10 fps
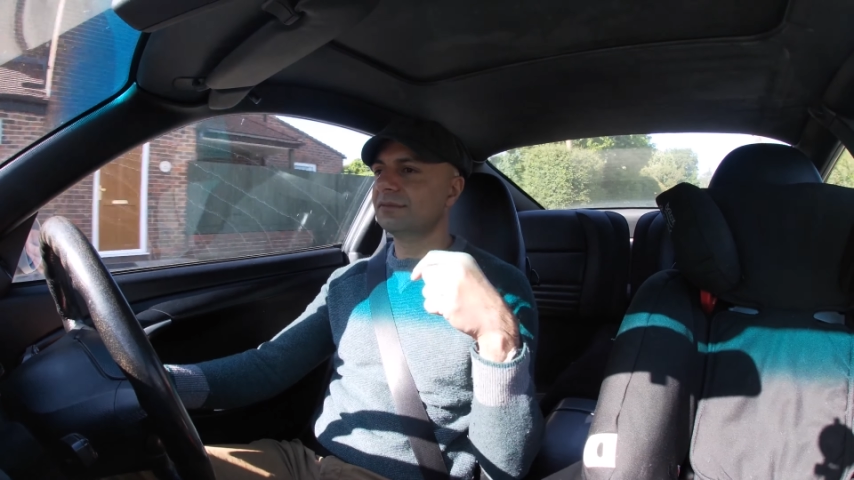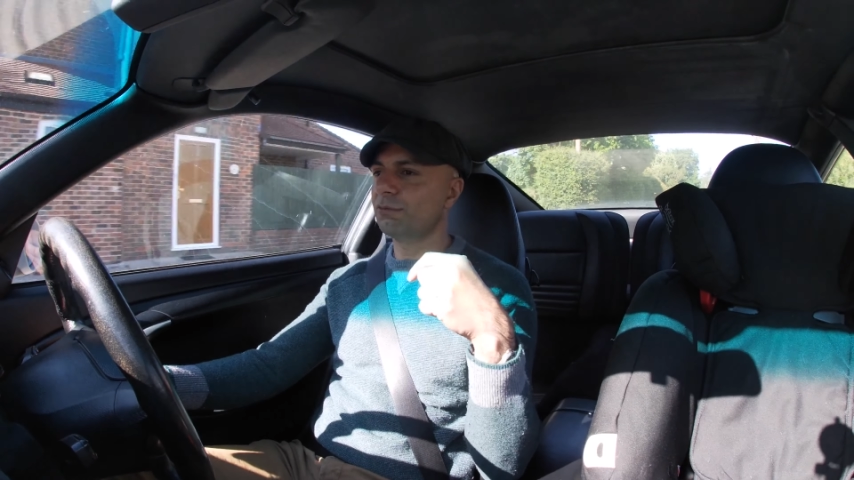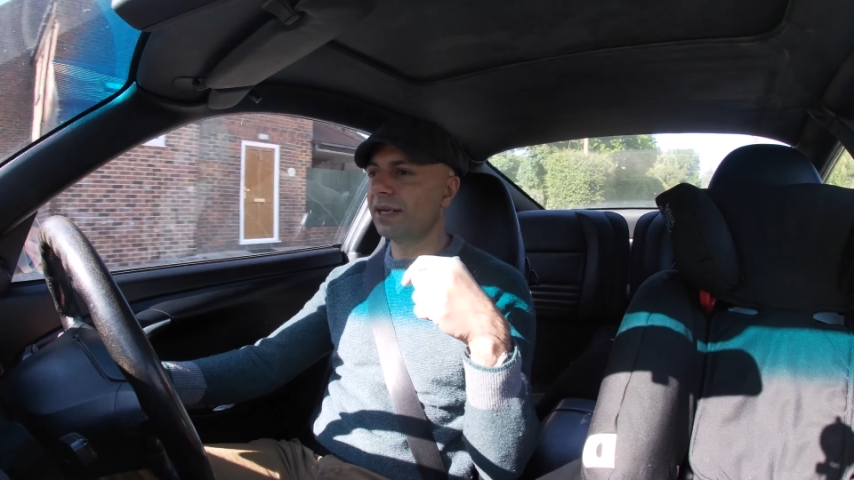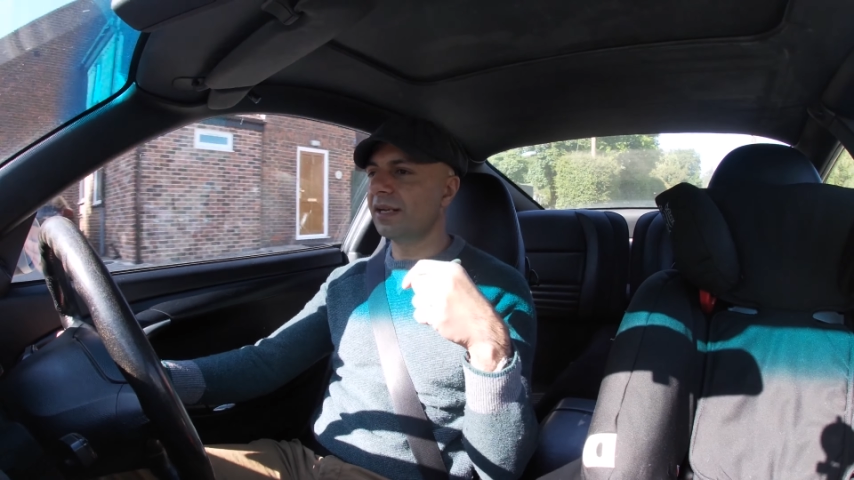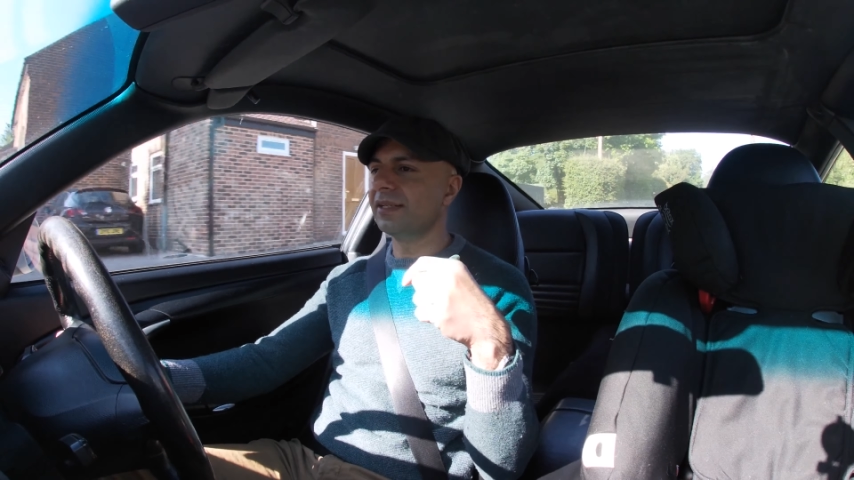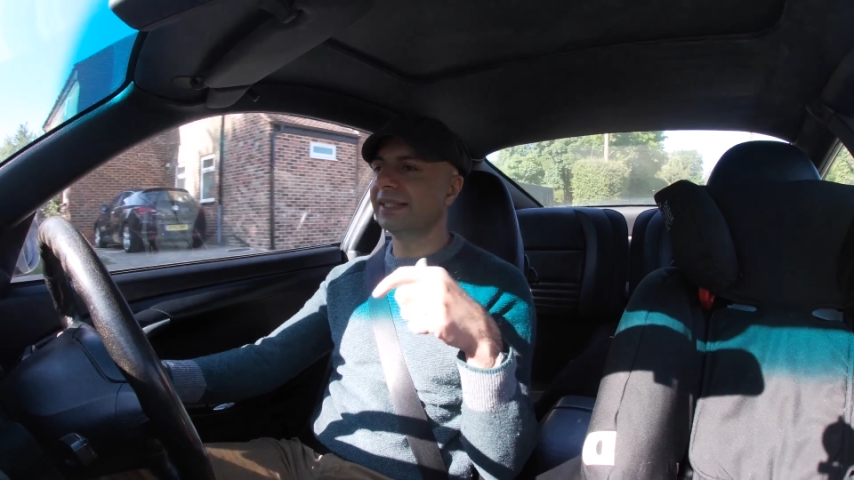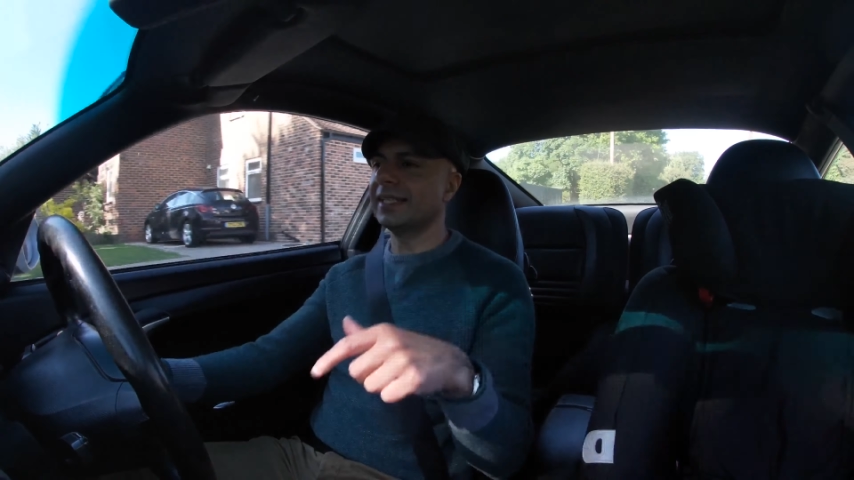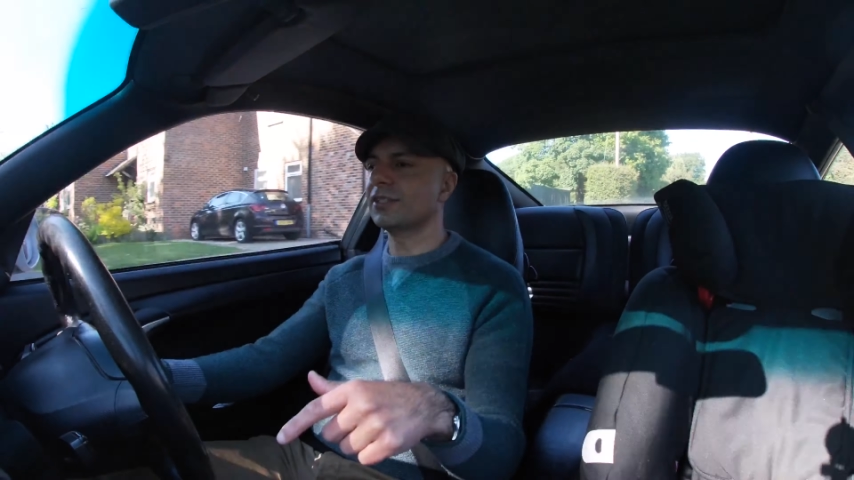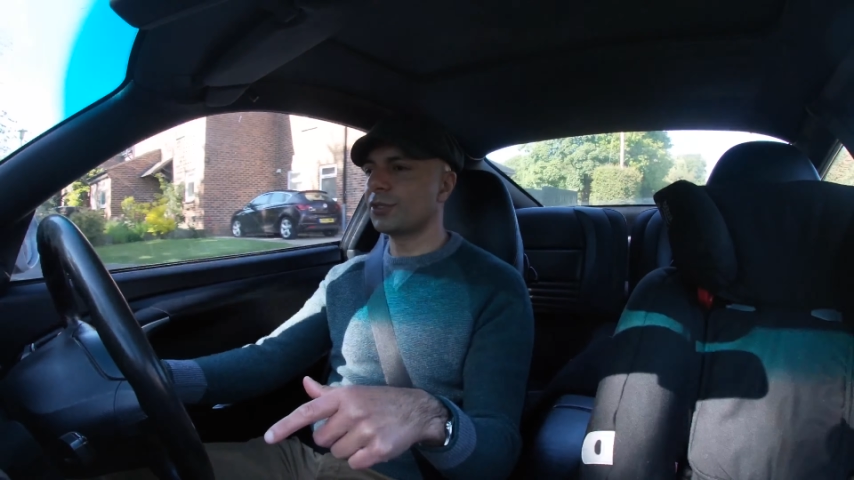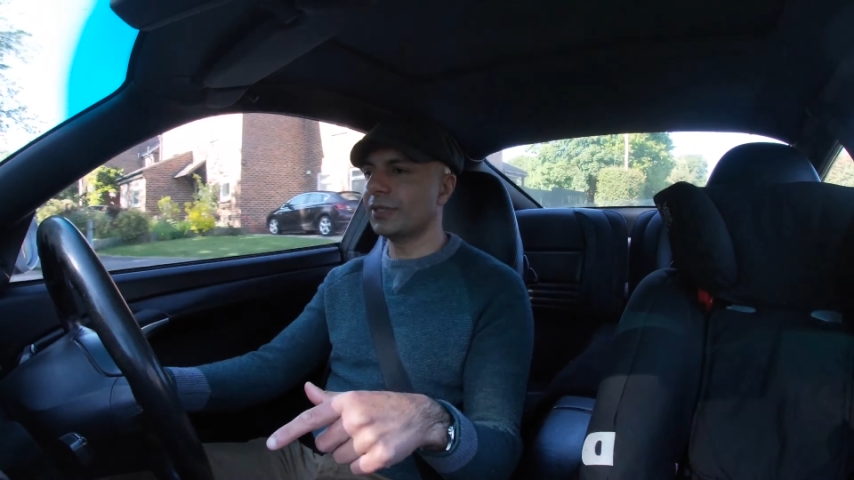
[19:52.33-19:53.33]
redlining it
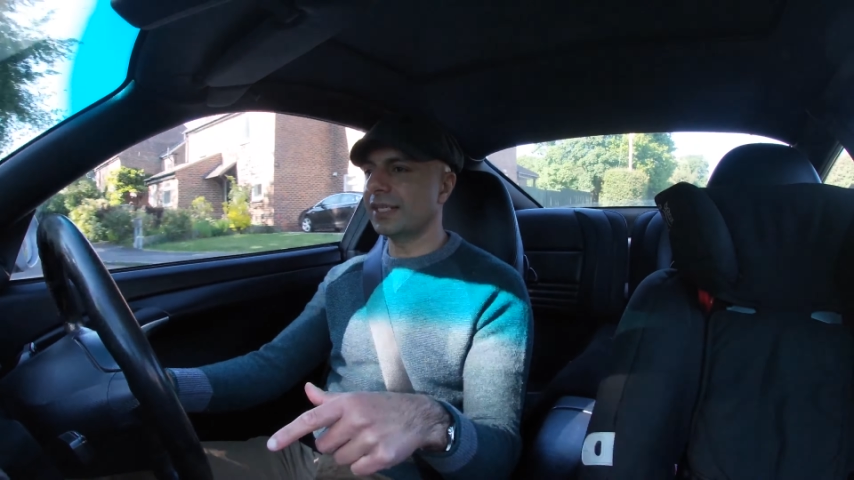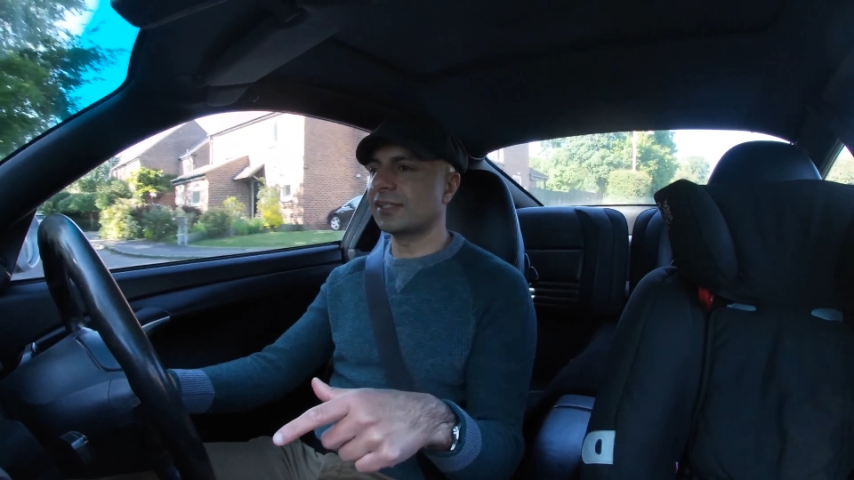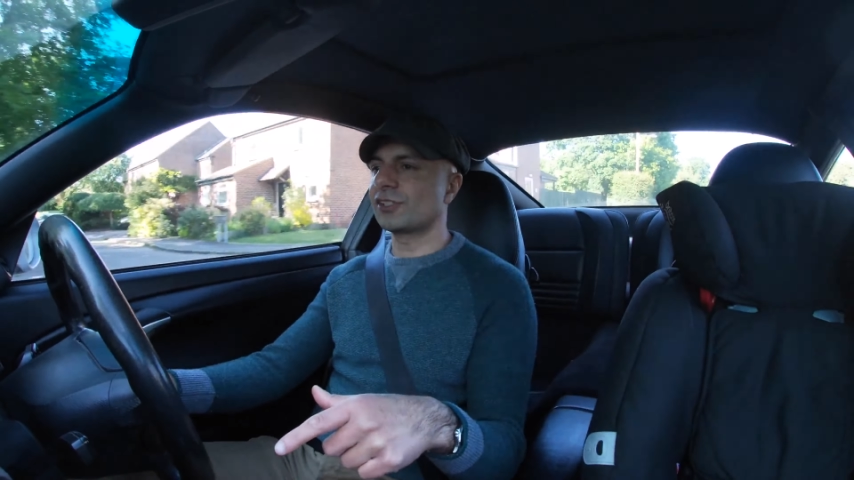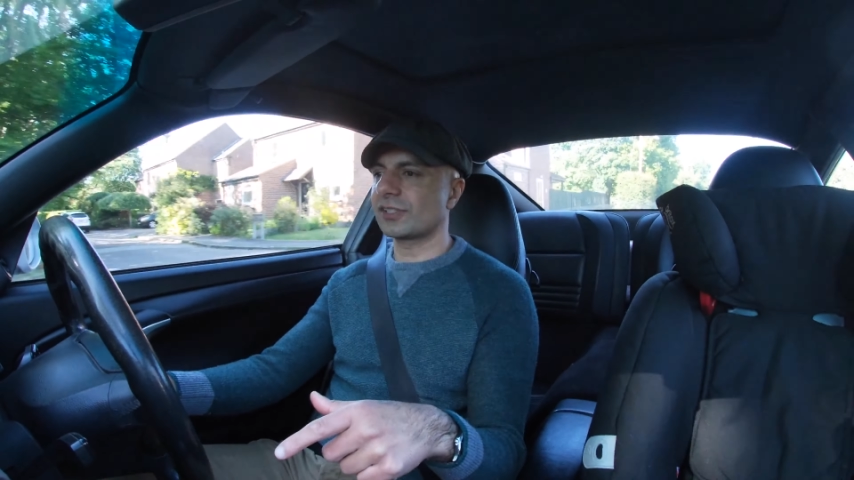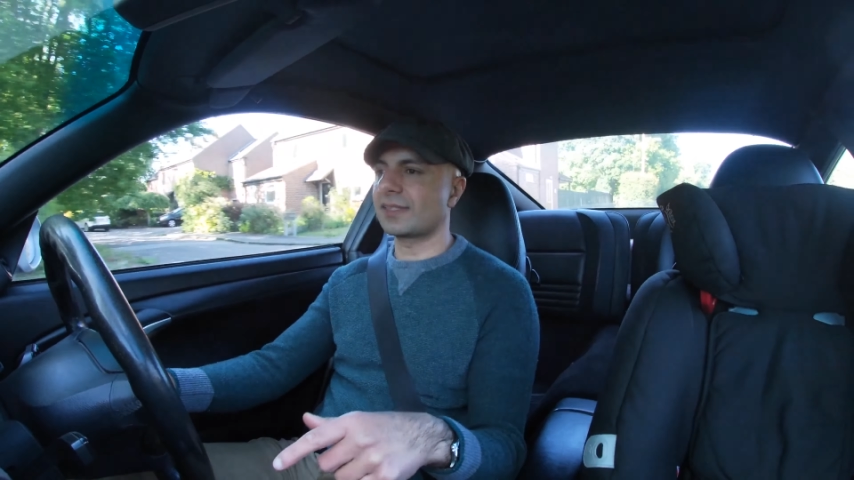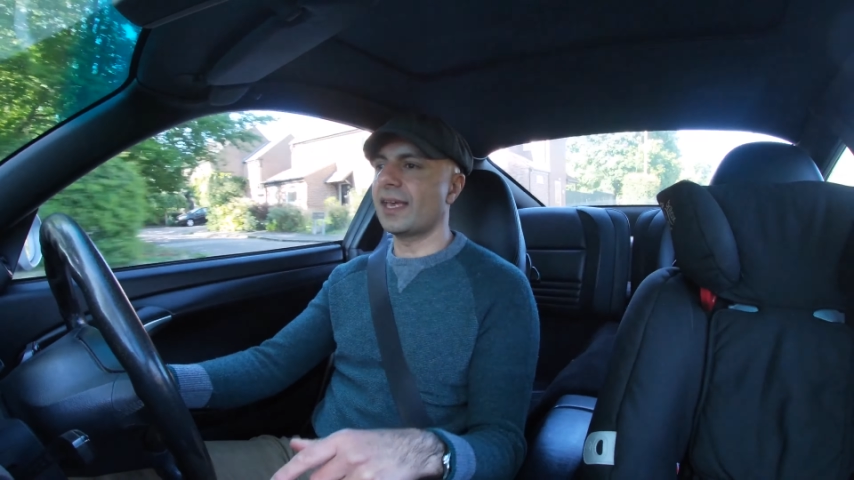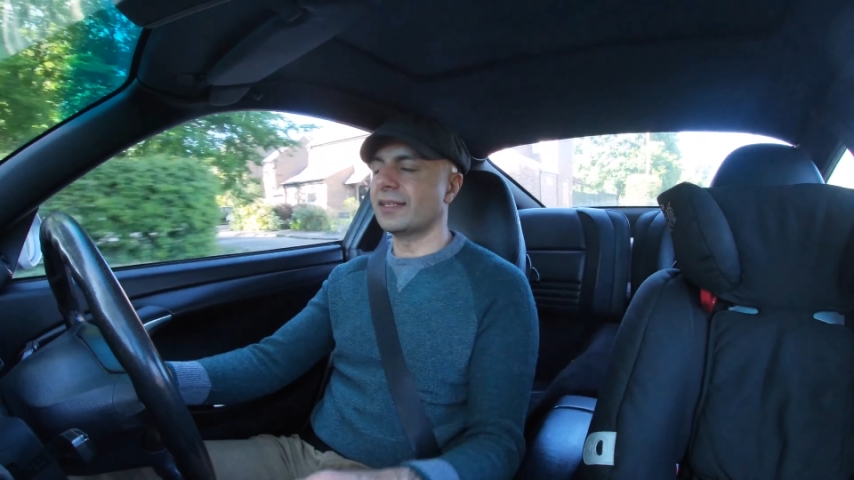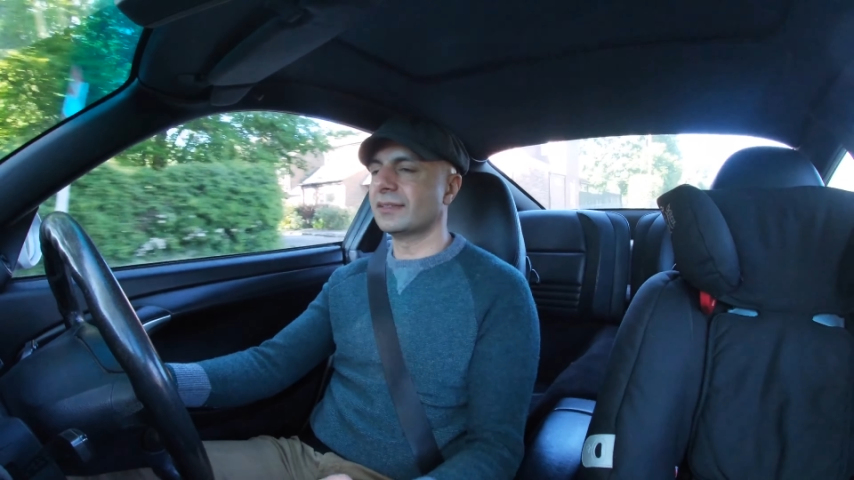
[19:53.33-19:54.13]
in 2 gears just then.